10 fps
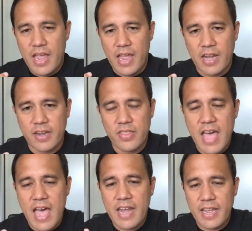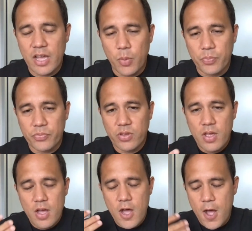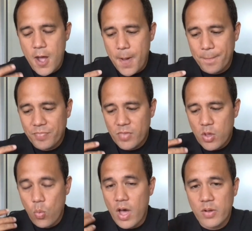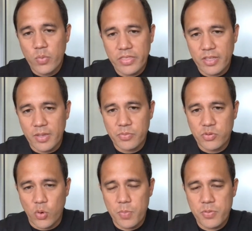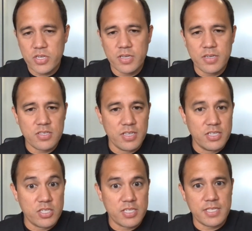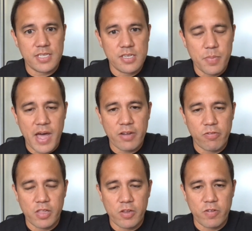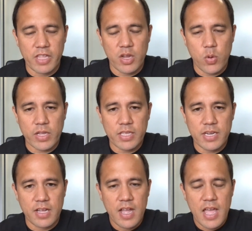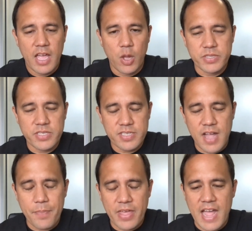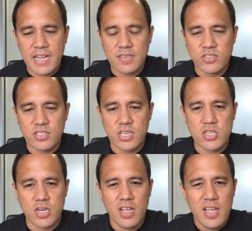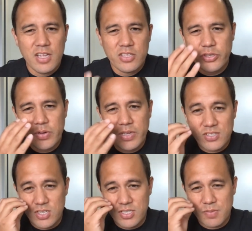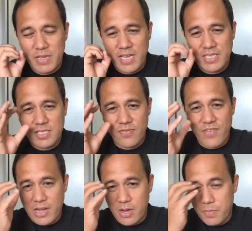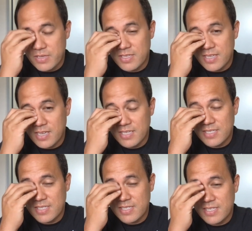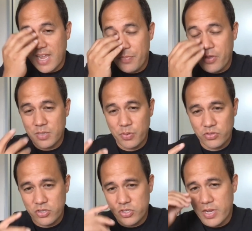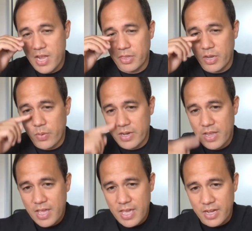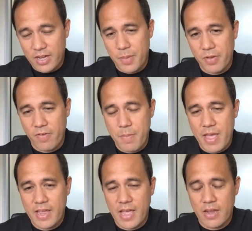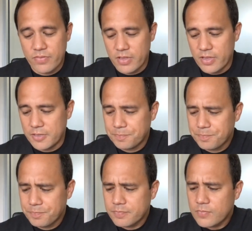And that helps one with absorption. So it just gets into the body really, really quickly to help stop that active seizure. Two, it's just because it's a finer mist, it's going to stay up there as opposed to shooting up a liquid and it coming right back out of the